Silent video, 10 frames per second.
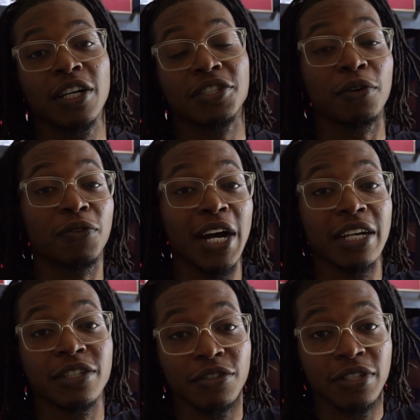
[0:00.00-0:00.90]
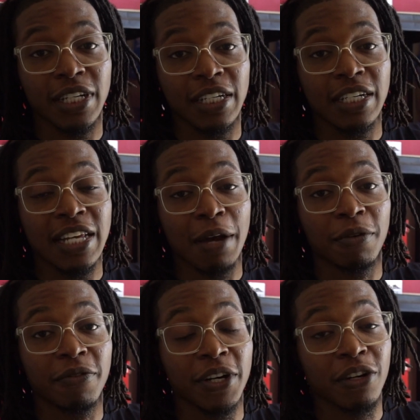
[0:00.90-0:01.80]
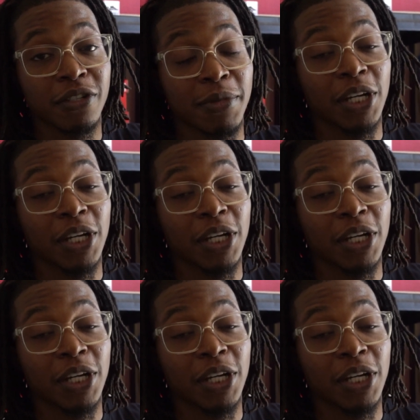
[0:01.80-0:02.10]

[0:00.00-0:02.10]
So if you guys are interested these type of videos,